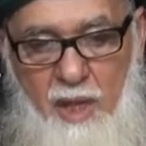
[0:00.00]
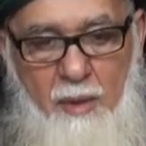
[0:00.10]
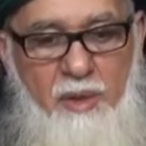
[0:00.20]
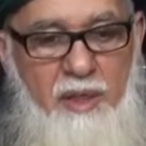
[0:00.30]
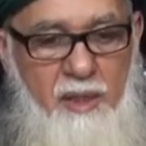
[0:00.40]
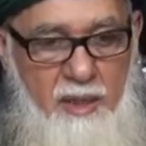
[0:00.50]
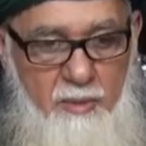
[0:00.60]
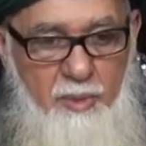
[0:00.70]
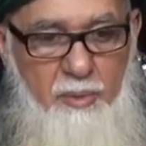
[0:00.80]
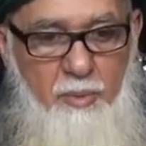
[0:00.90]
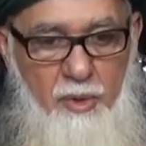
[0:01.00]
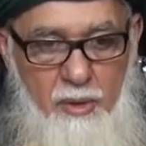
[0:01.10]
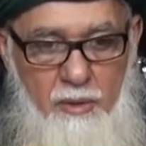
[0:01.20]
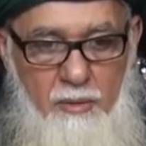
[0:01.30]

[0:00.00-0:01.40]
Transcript: American people,